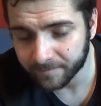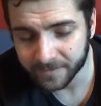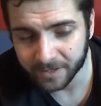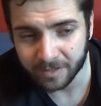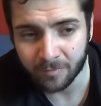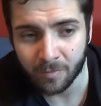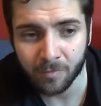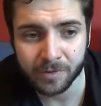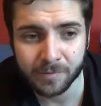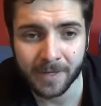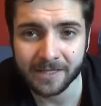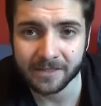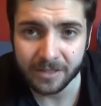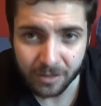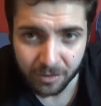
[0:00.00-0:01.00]
so you're always
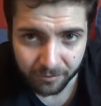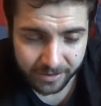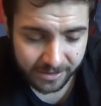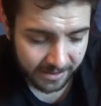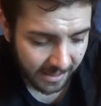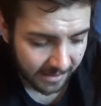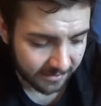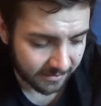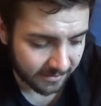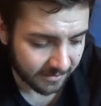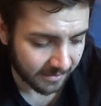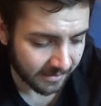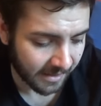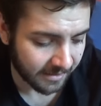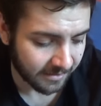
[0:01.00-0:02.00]
passing Courage tests,
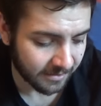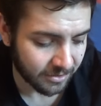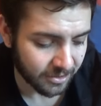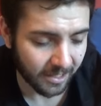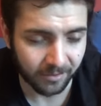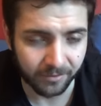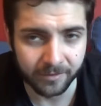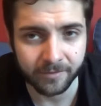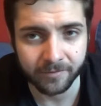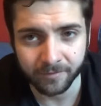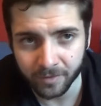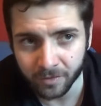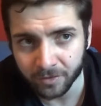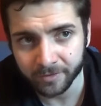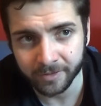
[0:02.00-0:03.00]
and then you channel your
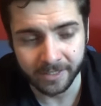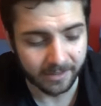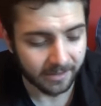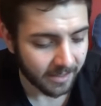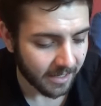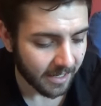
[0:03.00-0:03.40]
Fury,